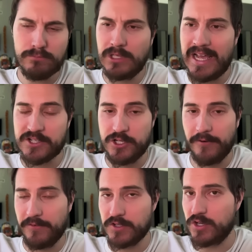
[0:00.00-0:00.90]
last
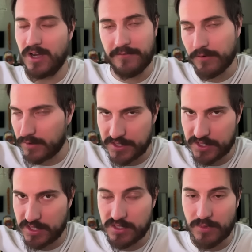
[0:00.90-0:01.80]
year for the stock, for
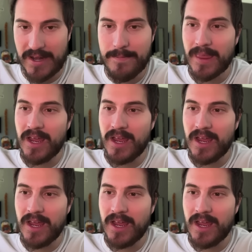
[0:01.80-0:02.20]
instance, right?